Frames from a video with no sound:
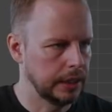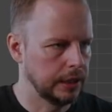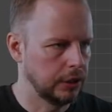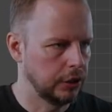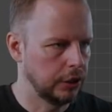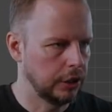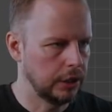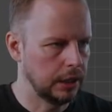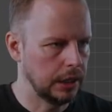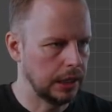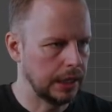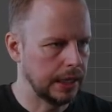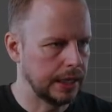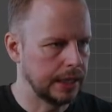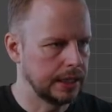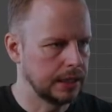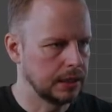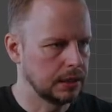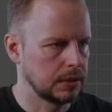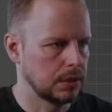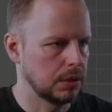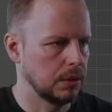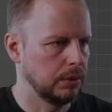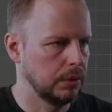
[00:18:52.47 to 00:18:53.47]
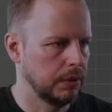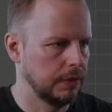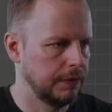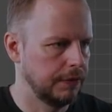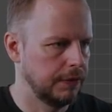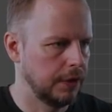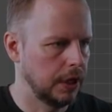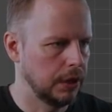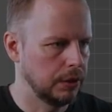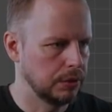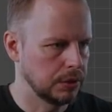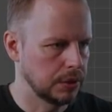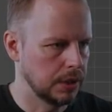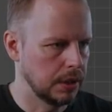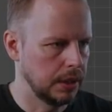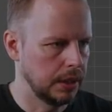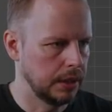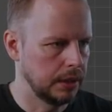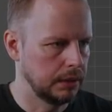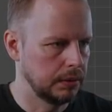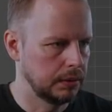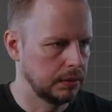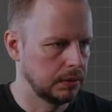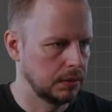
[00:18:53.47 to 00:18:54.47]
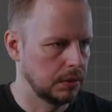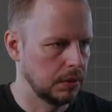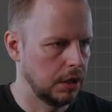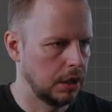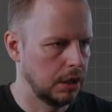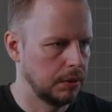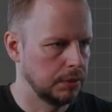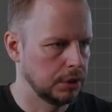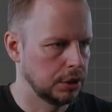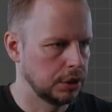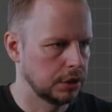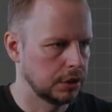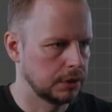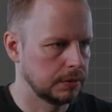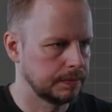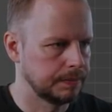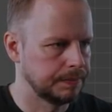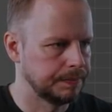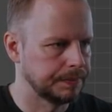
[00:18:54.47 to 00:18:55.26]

dotted line, so it follows the armature.